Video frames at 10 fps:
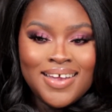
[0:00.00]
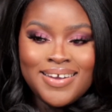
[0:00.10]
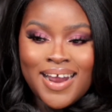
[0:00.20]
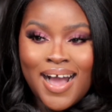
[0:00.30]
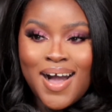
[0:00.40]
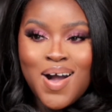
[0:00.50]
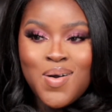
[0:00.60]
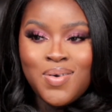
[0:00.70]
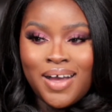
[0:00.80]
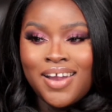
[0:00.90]
know.
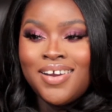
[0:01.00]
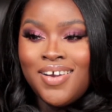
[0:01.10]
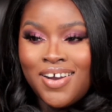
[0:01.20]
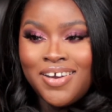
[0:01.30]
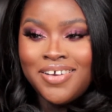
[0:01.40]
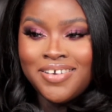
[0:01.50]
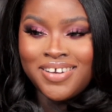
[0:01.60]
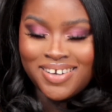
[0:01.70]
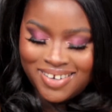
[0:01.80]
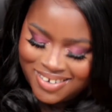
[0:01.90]
Now I know.
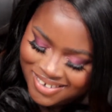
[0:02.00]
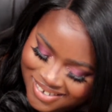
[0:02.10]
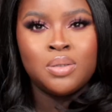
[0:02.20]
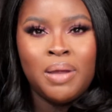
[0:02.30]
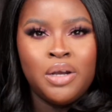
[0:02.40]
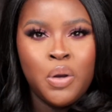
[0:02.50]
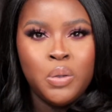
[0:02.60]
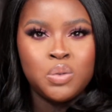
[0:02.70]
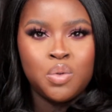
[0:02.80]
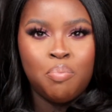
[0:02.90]
My
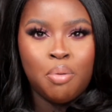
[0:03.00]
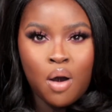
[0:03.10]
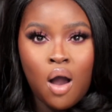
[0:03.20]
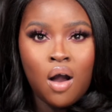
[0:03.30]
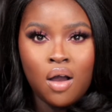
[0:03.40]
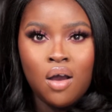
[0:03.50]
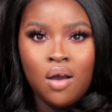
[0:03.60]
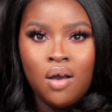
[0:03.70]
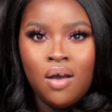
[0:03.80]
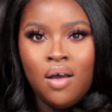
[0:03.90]
nose would
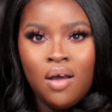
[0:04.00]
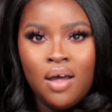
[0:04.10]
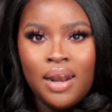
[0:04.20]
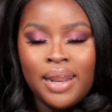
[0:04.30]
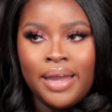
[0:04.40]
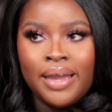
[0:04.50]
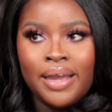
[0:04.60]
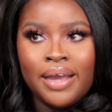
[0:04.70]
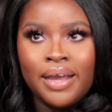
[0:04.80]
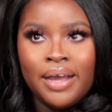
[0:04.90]
block,
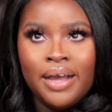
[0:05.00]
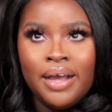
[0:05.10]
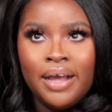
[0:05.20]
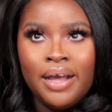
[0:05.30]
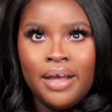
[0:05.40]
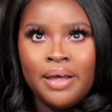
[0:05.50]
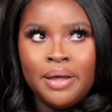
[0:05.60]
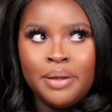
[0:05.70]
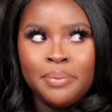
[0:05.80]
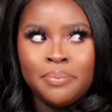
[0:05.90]
like
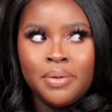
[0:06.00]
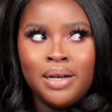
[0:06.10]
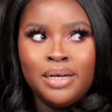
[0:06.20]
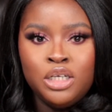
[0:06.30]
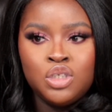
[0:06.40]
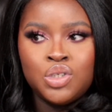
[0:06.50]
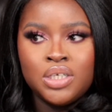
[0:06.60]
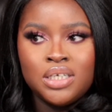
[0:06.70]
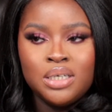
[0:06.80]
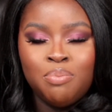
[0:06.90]
um
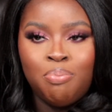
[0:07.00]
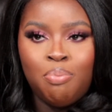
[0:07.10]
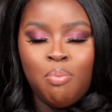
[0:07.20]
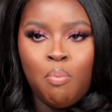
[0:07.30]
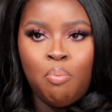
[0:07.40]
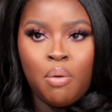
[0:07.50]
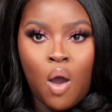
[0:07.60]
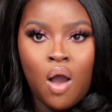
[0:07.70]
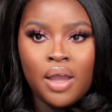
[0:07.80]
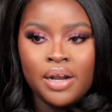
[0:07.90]
literally
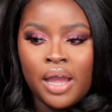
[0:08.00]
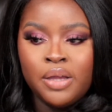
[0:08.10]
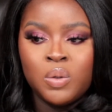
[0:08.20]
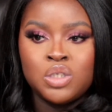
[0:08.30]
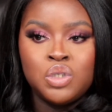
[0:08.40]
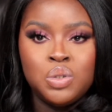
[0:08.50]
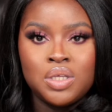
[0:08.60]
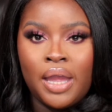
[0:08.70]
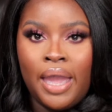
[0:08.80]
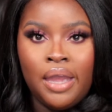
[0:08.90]
block, and I was
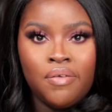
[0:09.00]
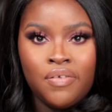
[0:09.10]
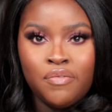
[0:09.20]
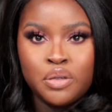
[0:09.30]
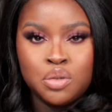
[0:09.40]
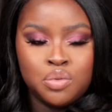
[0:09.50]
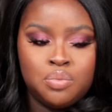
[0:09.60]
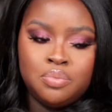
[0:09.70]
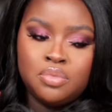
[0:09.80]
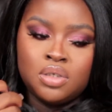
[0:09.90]
using hay fever
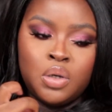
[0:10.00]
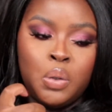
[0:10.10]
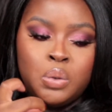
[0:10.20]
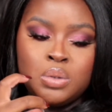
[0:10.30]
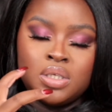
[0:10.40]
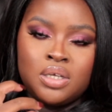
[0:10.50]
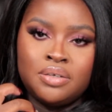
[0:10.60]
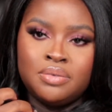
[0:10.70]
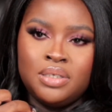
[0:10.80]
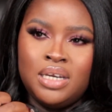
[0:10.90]
nose
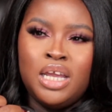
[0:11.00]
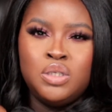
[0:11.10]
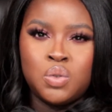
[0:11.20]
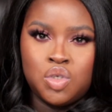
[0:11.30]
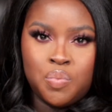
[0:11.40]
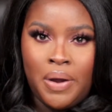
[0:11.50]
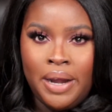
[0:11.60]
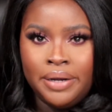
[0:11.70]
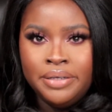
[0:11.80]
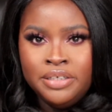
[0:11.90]
uh, nasal
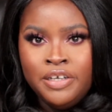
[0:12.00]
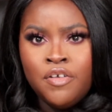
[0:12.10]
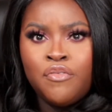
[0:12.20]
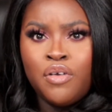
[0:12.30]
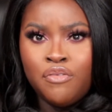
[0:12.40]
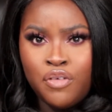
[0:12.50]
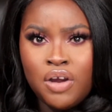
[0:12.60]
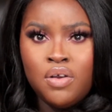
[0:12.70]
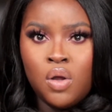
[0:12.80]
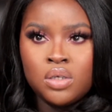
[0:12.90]
spray for a
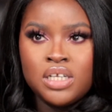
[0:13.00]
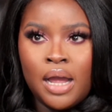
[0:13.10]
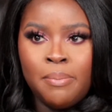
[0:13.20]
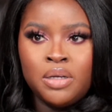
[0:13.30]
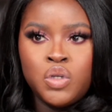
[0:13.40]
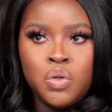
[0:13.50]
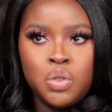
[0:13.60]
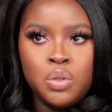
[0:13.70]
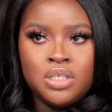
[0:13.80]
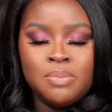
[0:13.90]
very long time. I don't
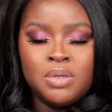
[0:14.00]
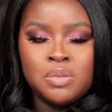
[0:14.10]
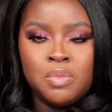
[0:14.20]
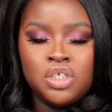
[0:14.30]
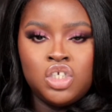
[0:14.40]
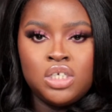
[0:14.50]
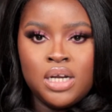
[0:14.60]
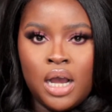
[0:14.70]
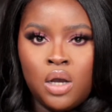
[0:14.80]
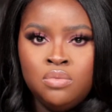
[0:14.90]
use them as much
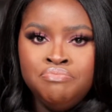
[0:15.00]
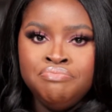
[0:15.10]
now.